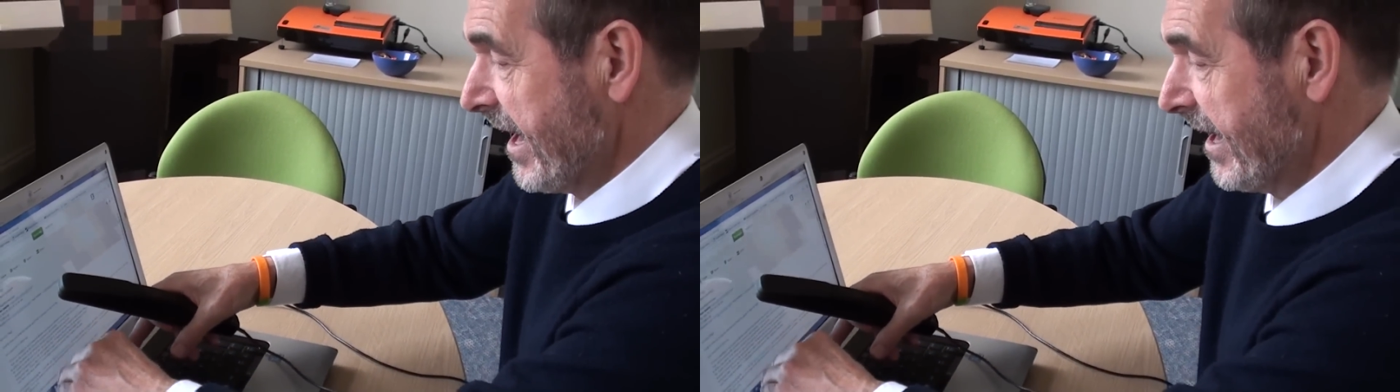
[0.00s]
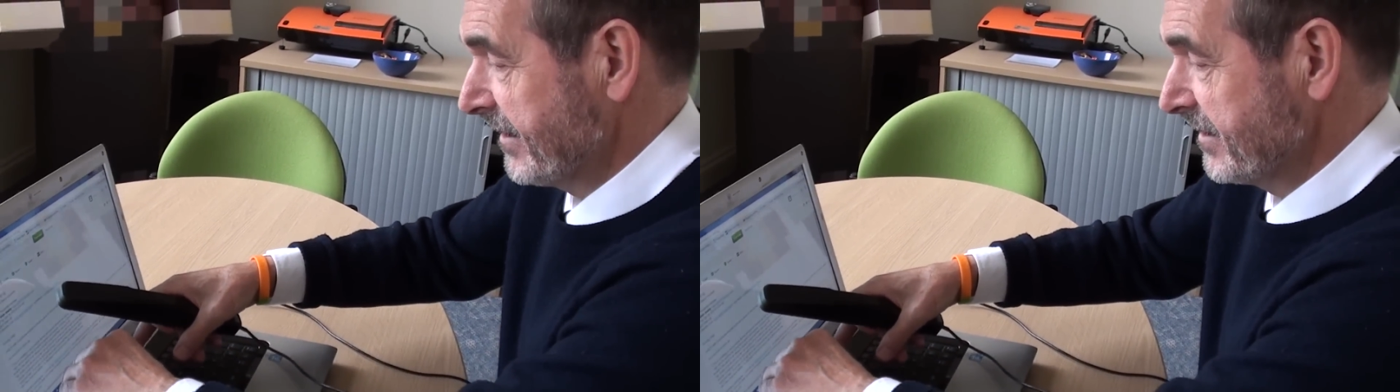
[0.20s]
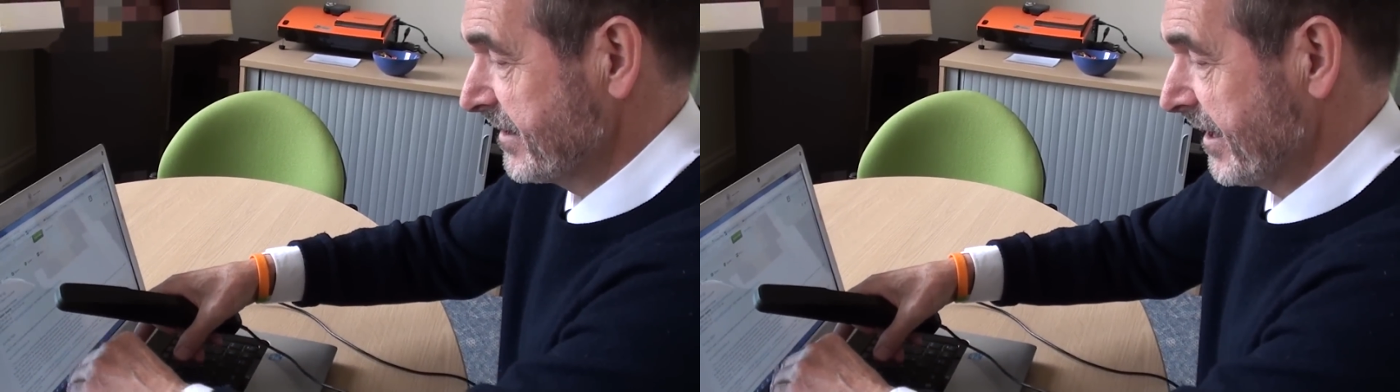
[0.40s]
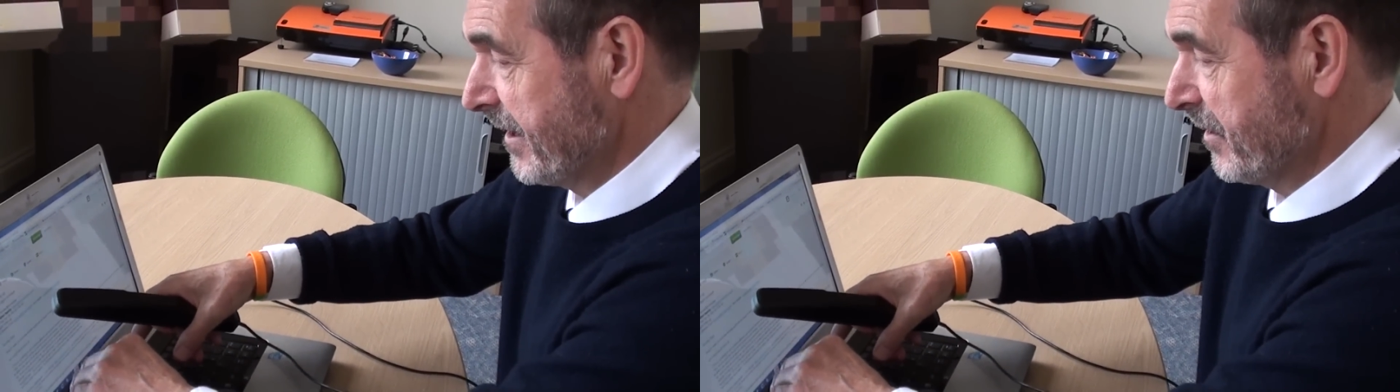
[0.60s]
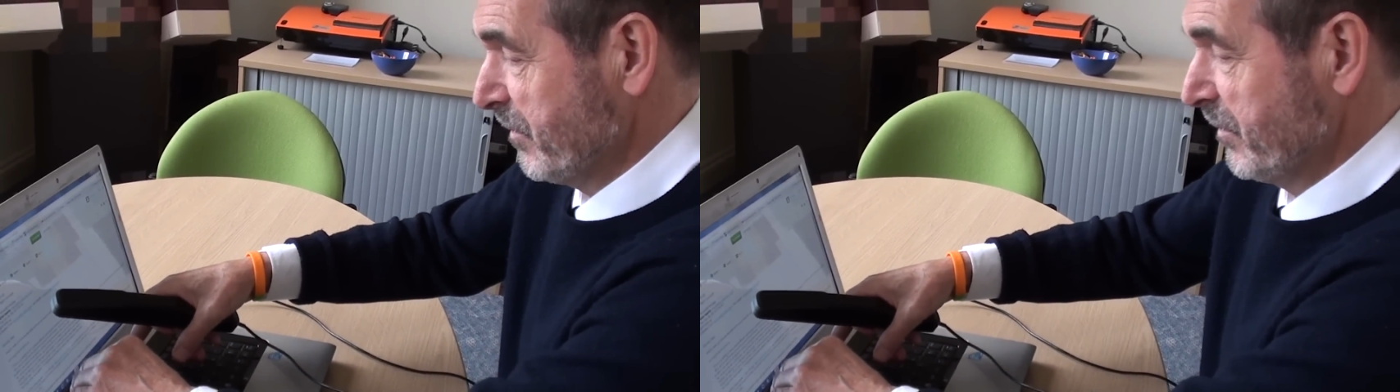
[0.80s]
and
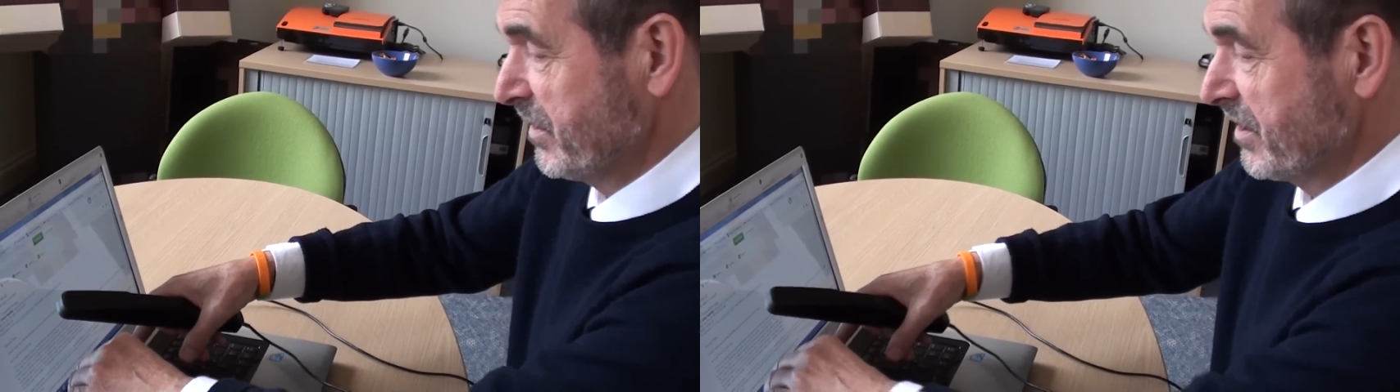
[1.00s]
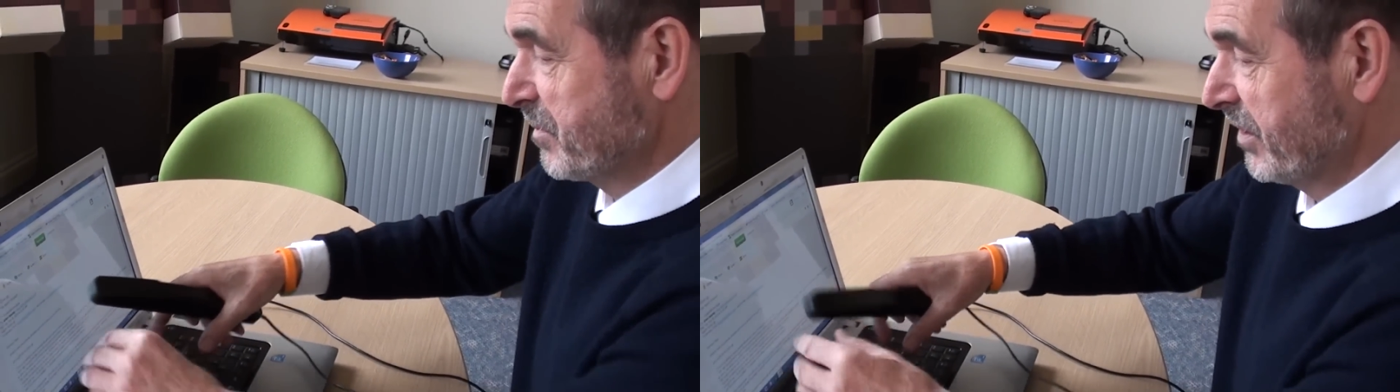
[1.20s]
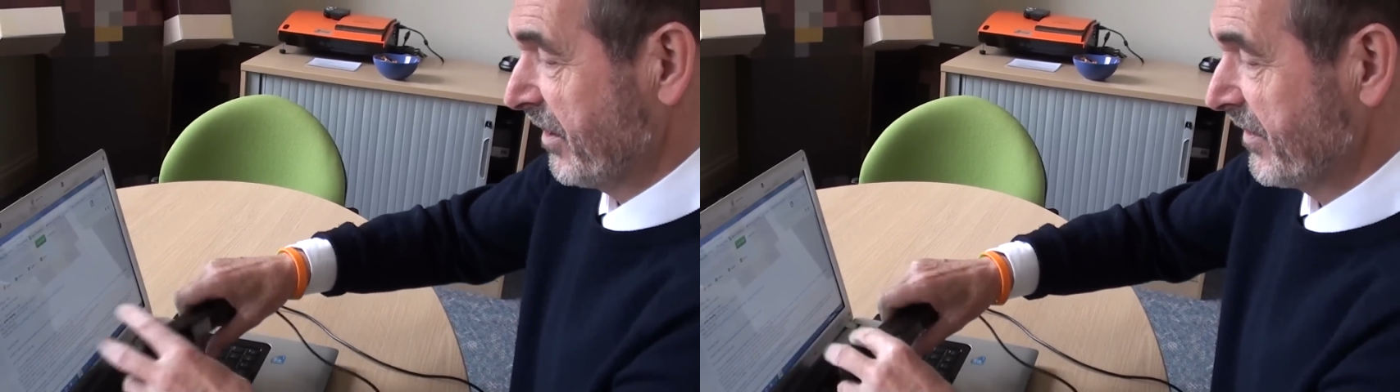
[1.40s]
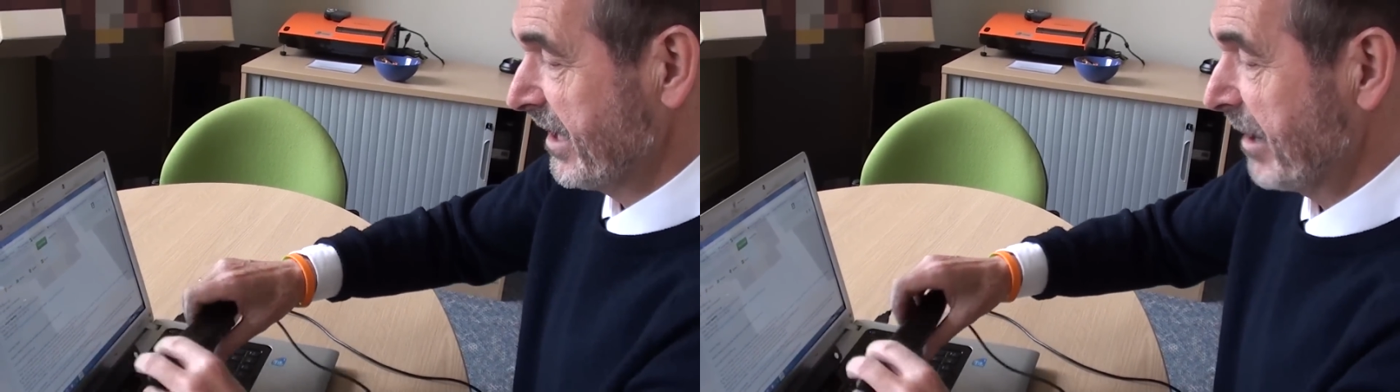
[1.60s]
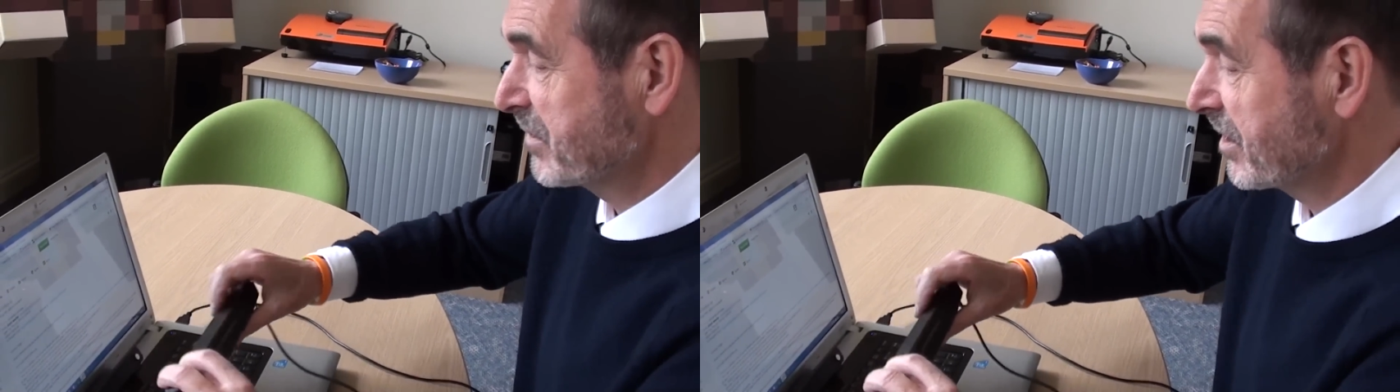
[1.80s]
we just put it on the
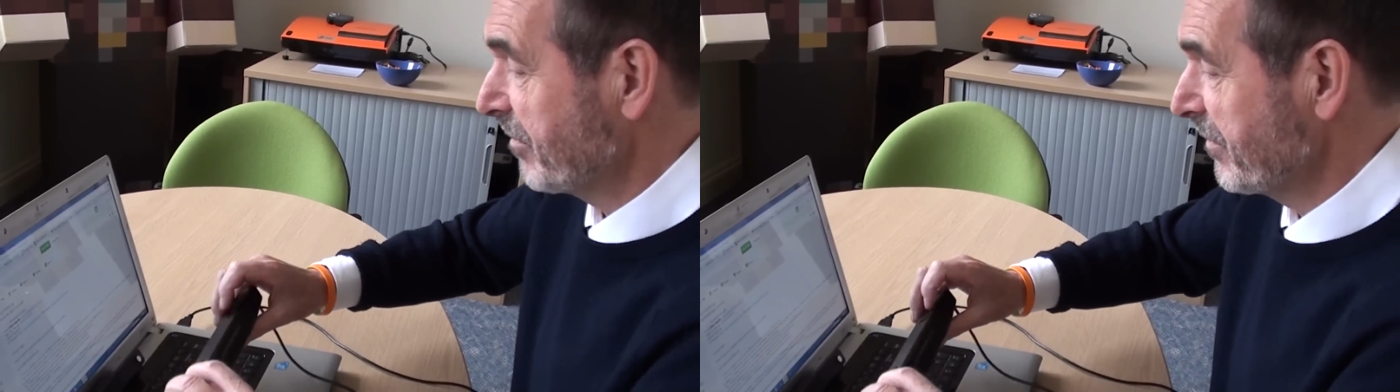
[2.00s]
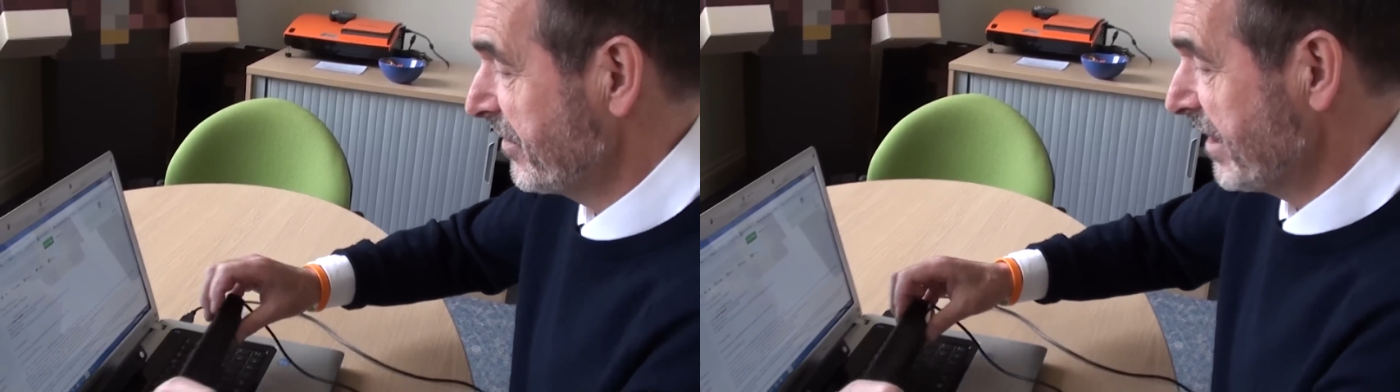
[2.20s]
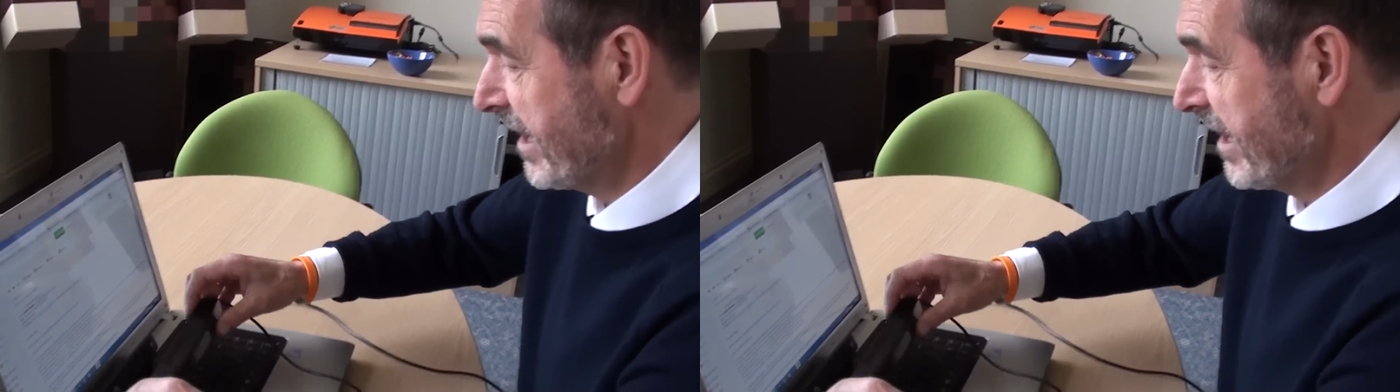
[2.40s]
laptop